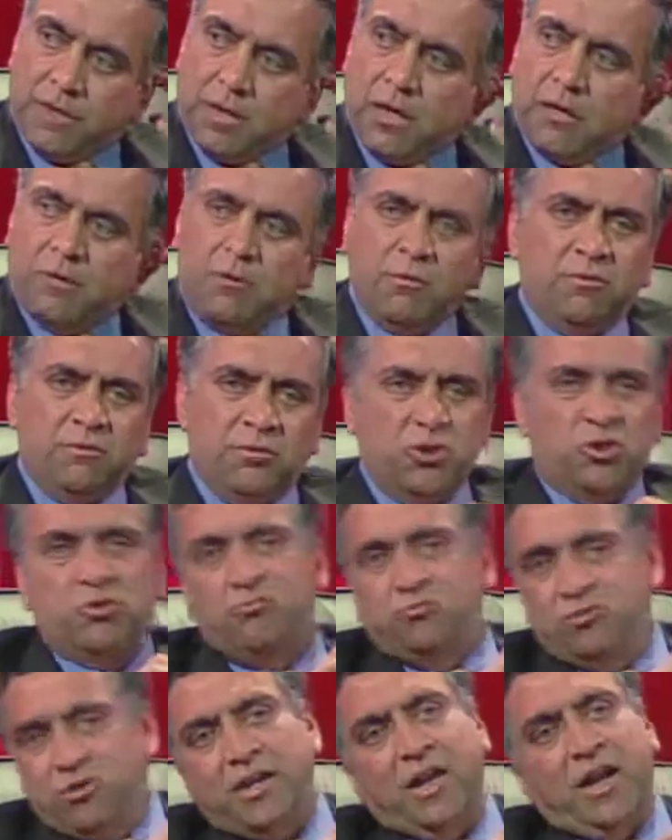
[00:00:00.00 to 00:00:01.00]

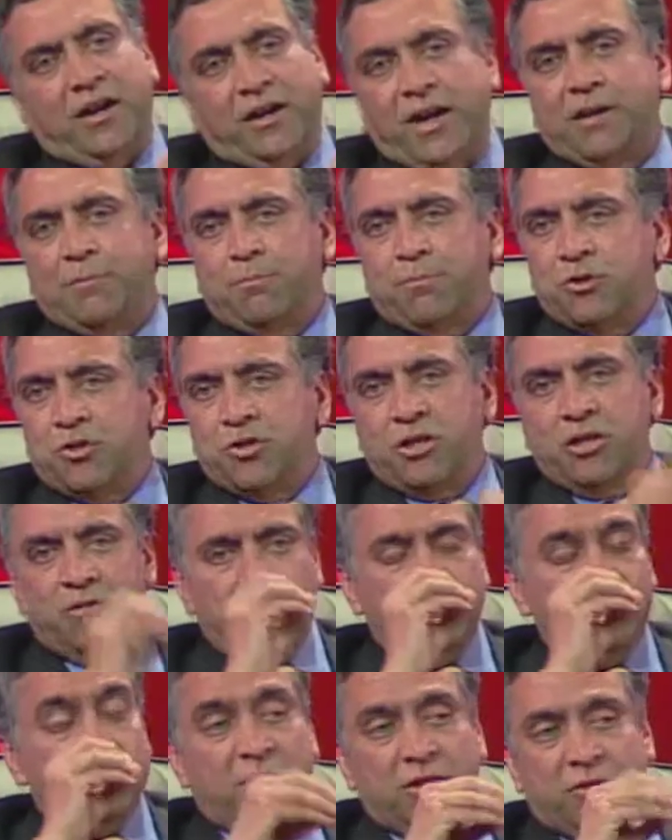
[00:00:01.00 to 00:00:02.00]
Right material,
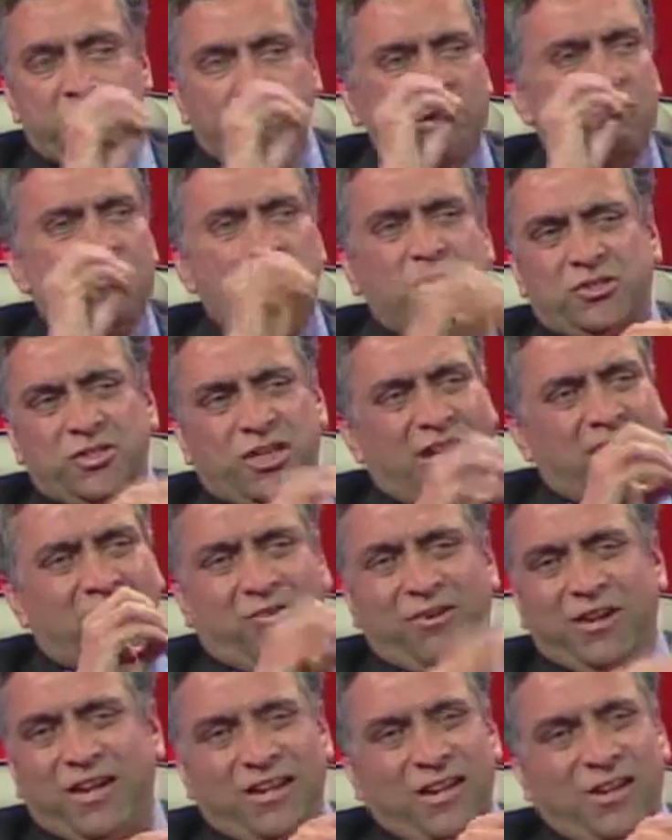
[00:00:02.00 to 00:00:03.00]
because we could jet
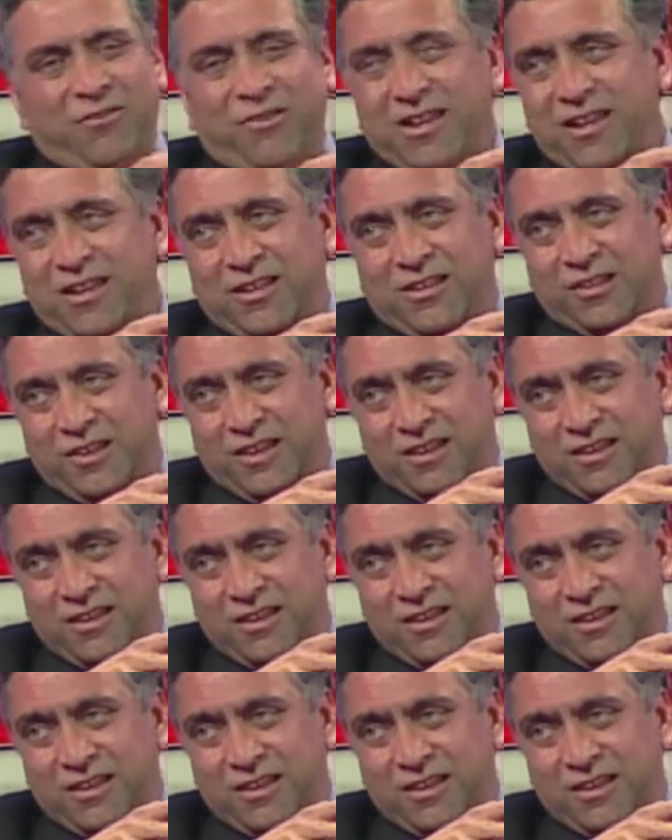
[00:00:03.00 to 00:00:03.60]
right now anything.